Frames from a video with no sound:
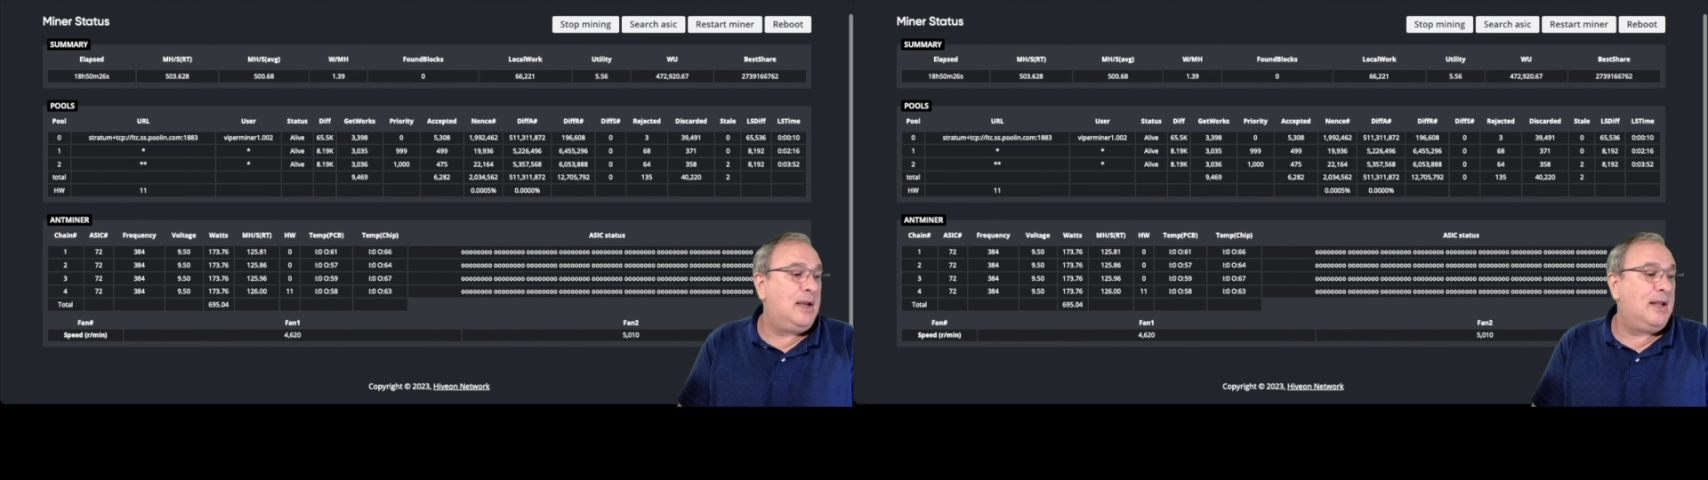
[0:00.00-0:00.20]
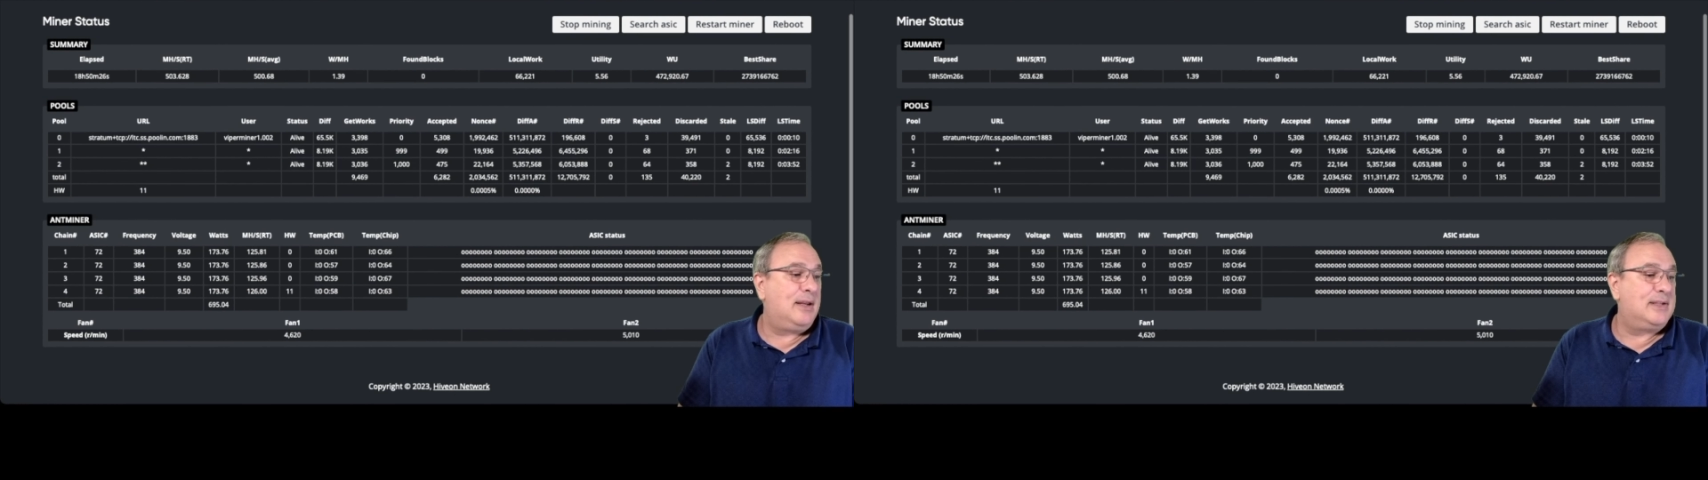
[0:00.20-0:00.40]

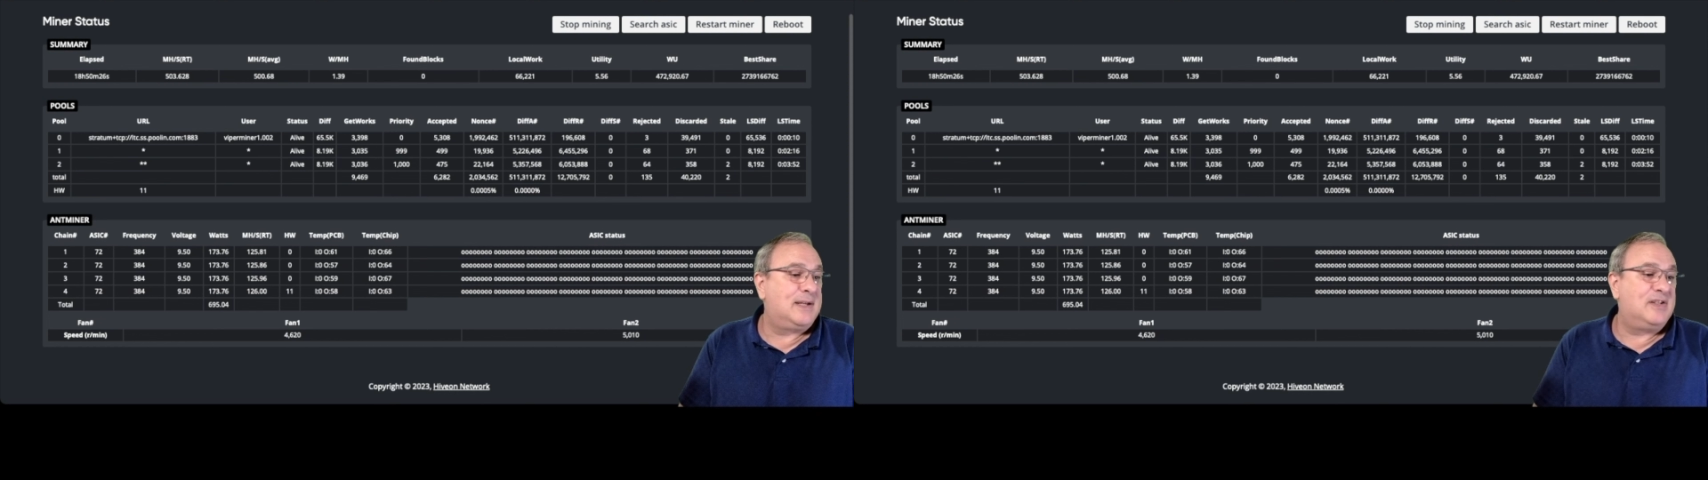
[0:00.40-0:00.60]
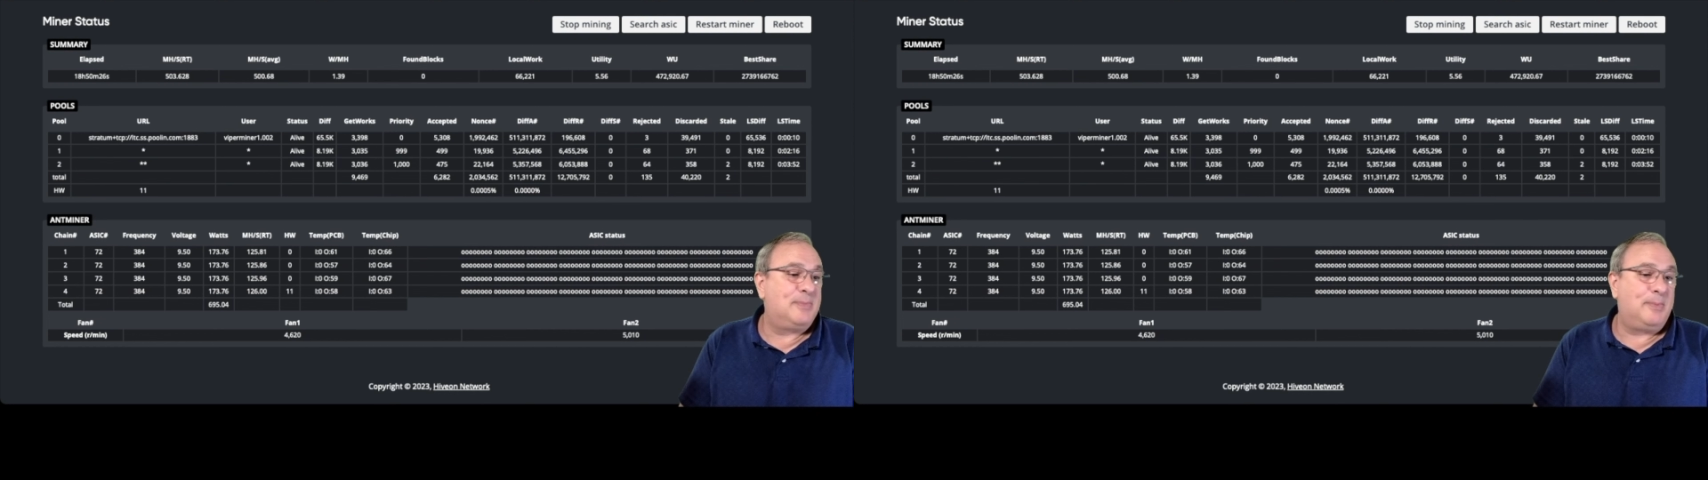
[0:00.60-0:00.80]
And this
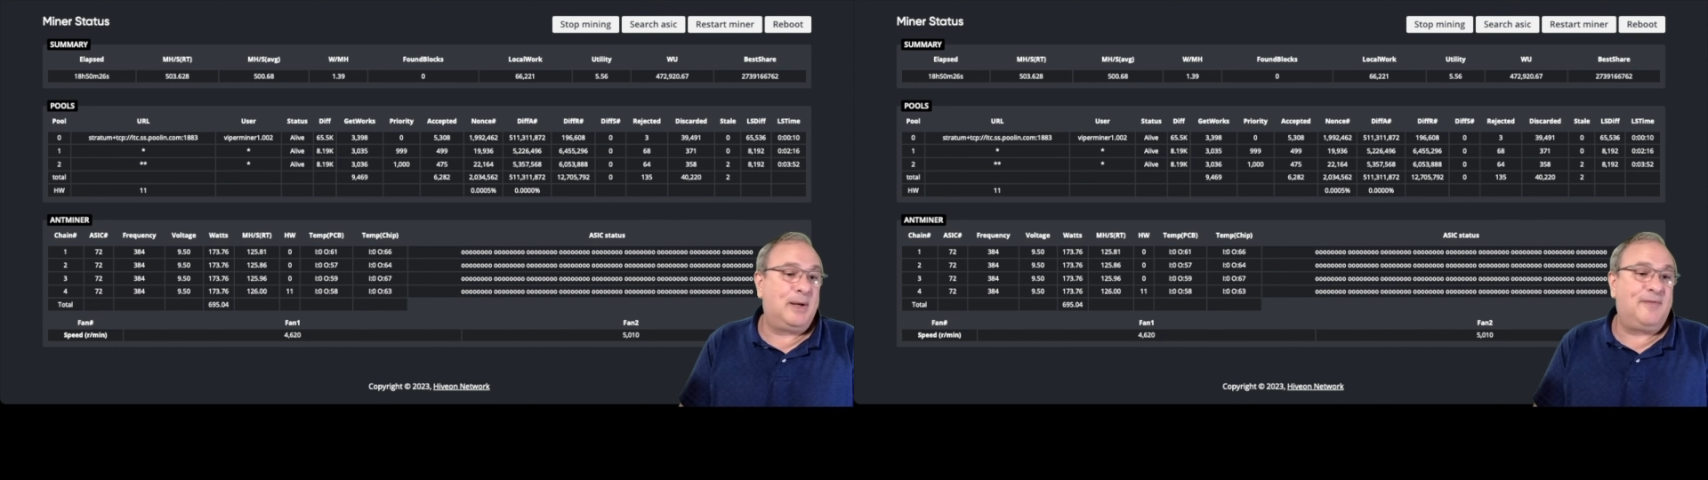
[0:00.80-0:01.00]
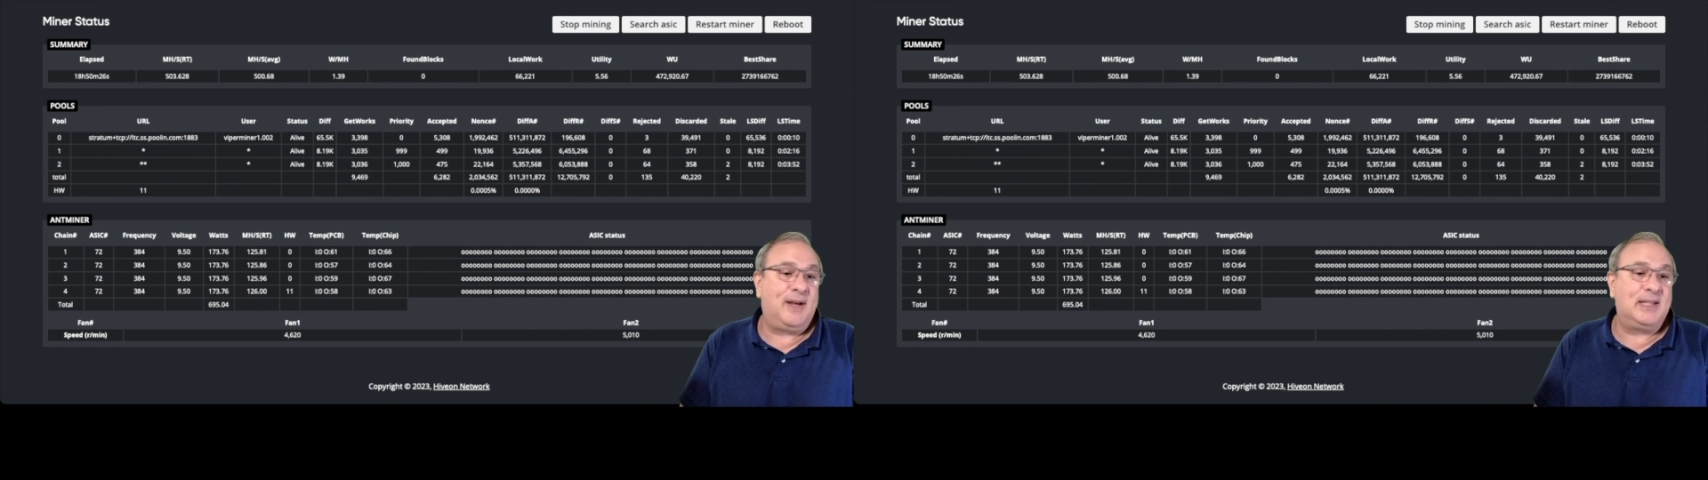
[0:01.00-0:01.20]
gives me my
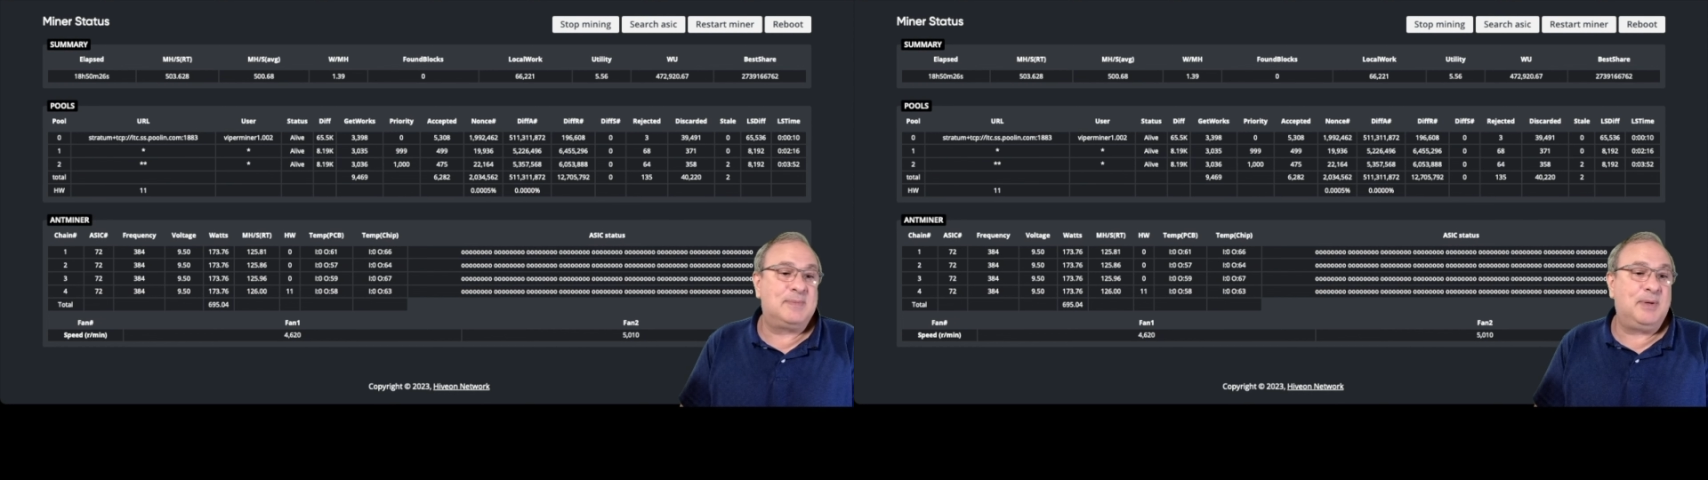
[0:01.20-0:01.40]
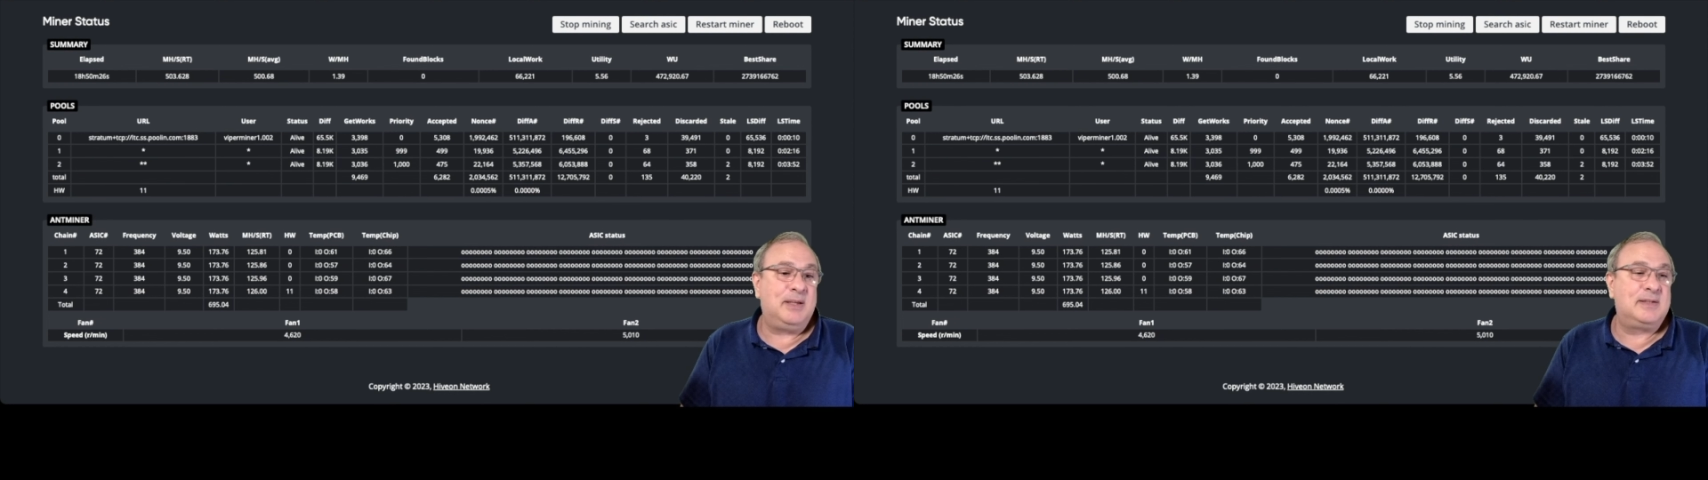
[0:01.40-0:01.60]
fan
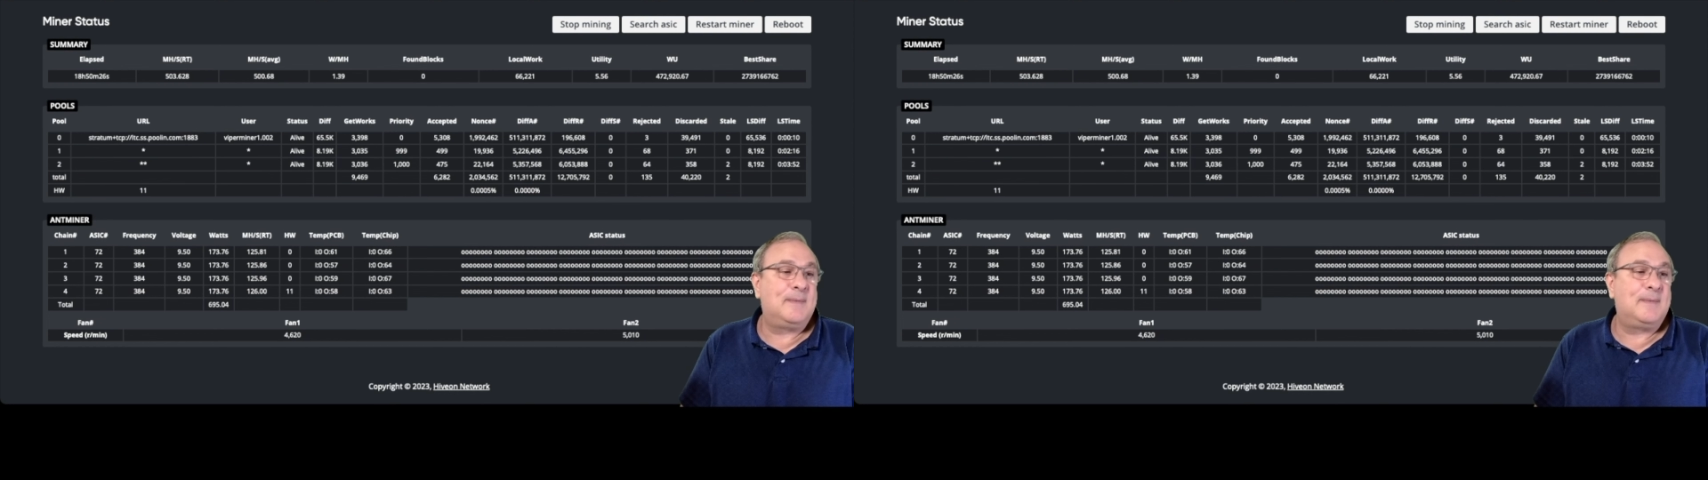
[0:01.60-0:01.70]
speeds.